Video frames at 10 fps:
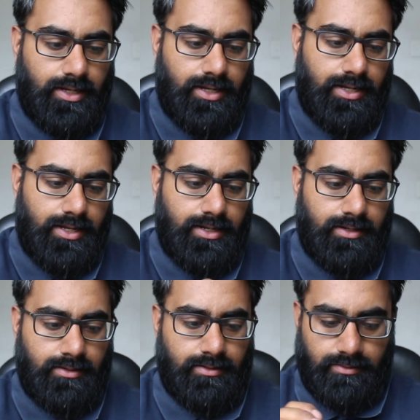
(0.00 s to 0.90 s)

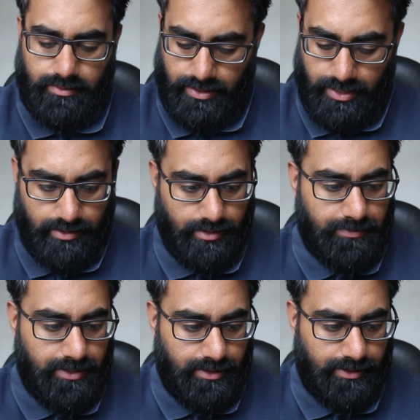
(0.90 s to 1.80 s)
And yeah, I
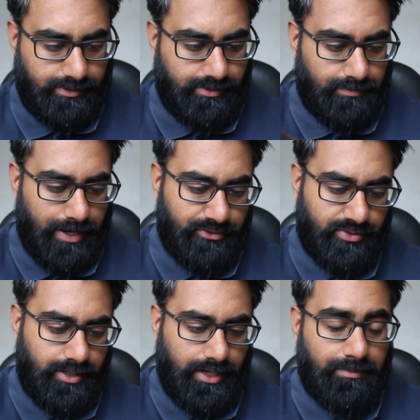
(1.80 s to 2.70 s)
mean, that's the
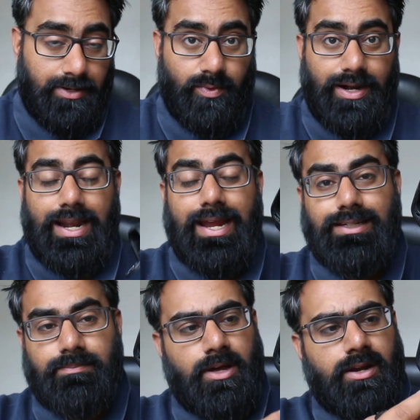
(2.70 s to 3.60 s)
battery. I mean, what I
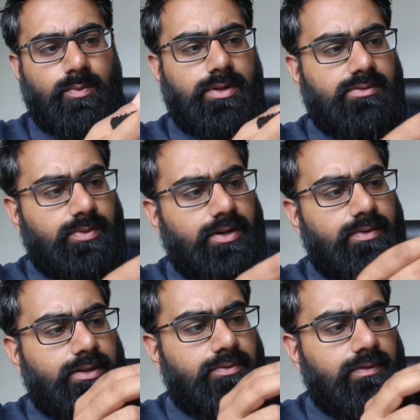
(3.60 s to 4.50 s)
liked about it was, when I
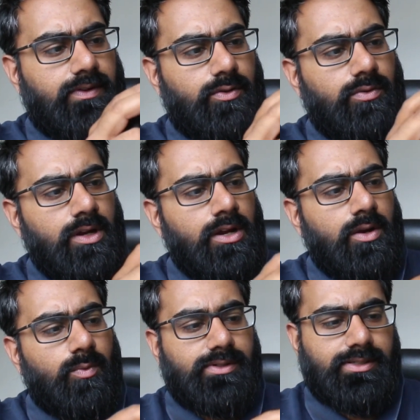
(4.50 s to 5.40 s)
read the review,
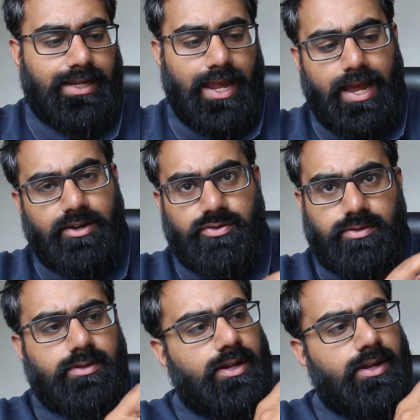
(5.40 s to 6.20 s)
was the card